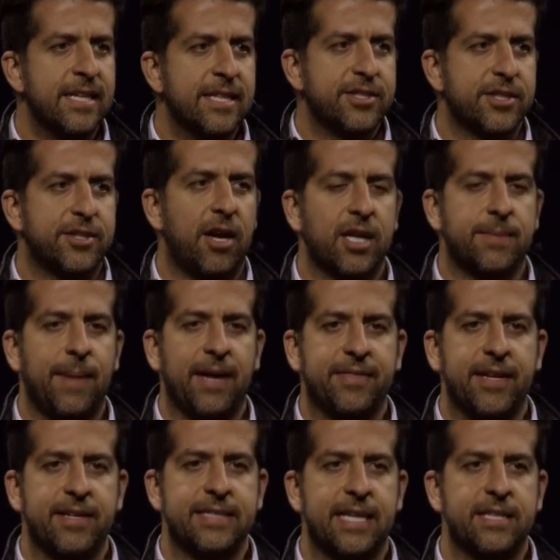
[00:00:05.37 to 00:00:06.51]
to talk about
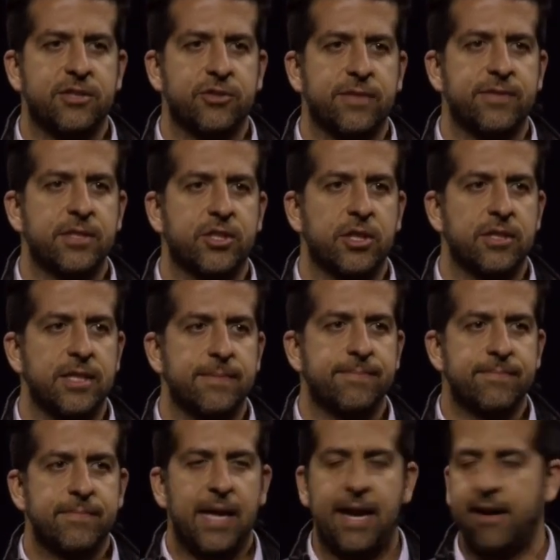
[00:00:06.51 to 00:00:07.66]
their data-driven journey.
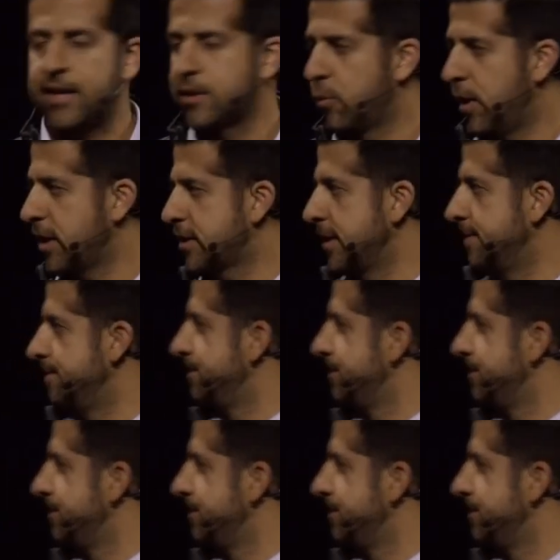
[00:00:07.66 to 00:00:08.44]
Eric, welcome.